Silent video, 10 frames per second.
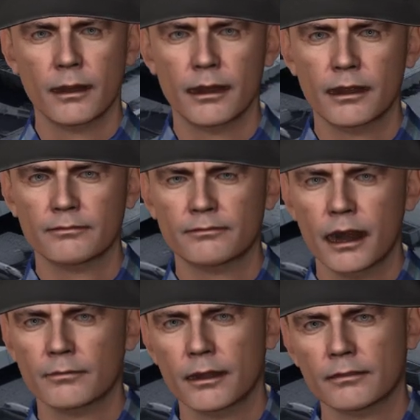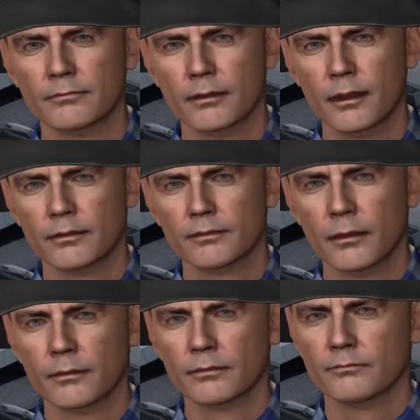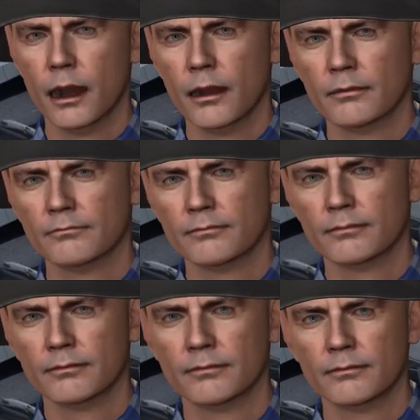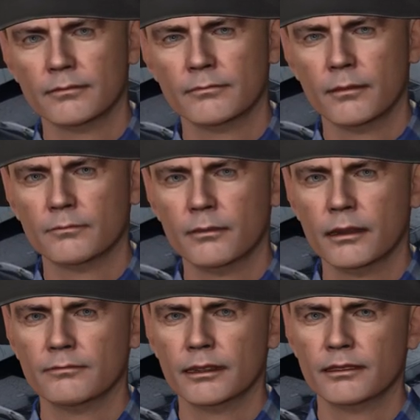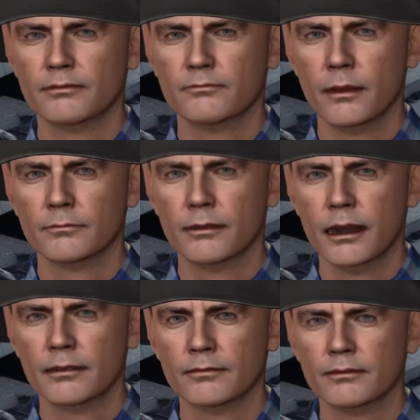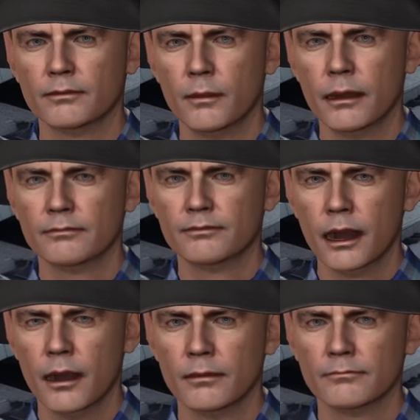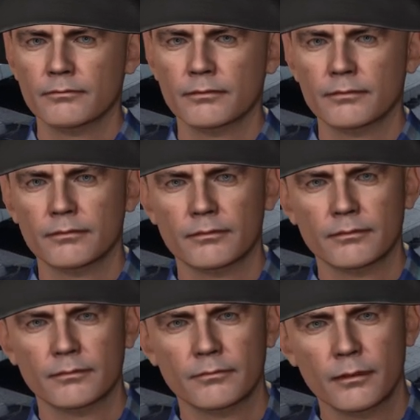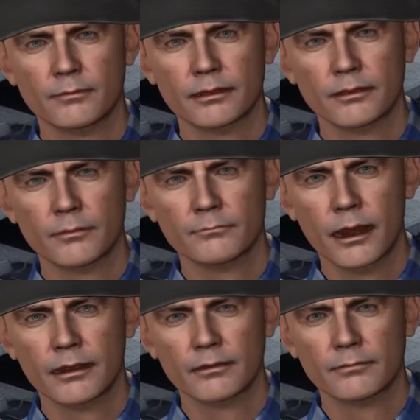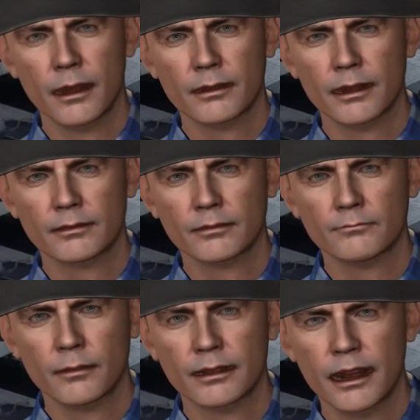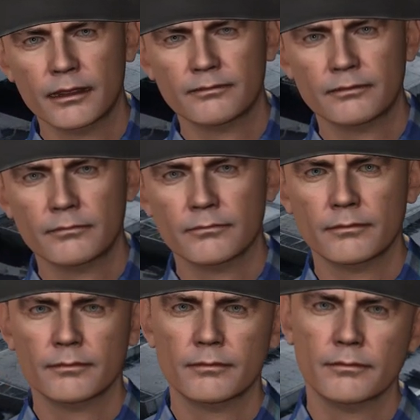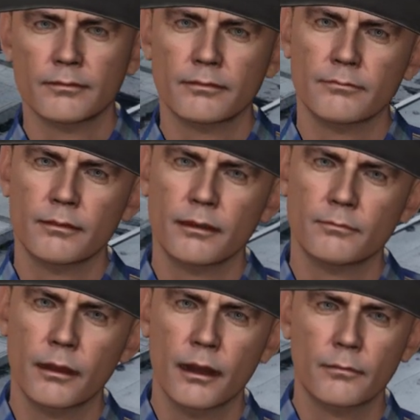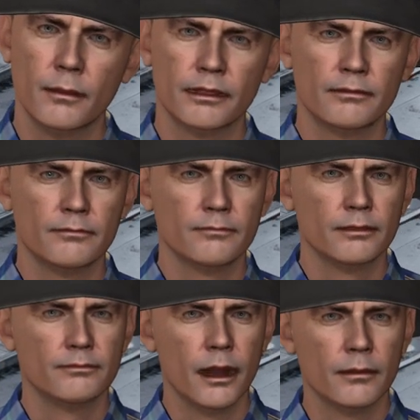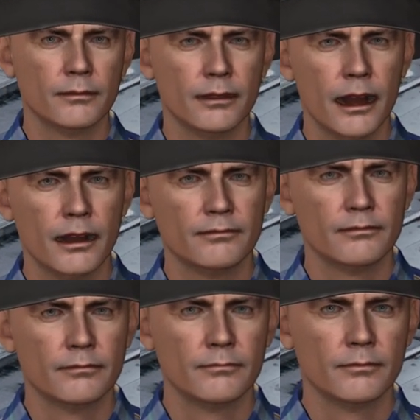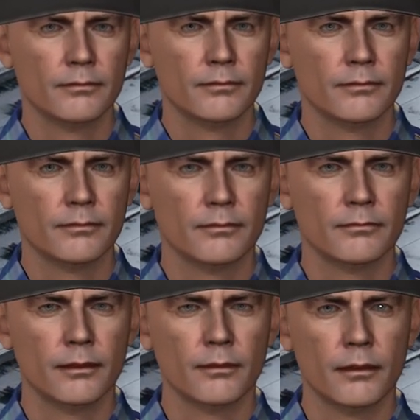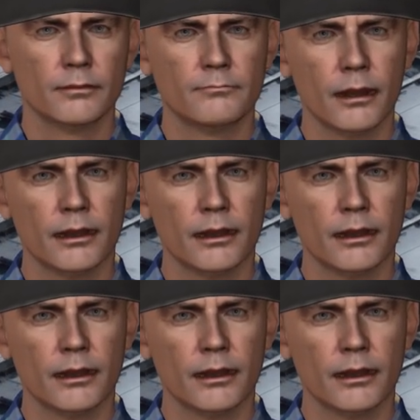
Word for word: My name is Davin, and I've traveled afar. Off my feet you've swept me, it's quite bizarre. As we took a break, I leaned in for a kiss. That's when my witch, she started to hiss. You're not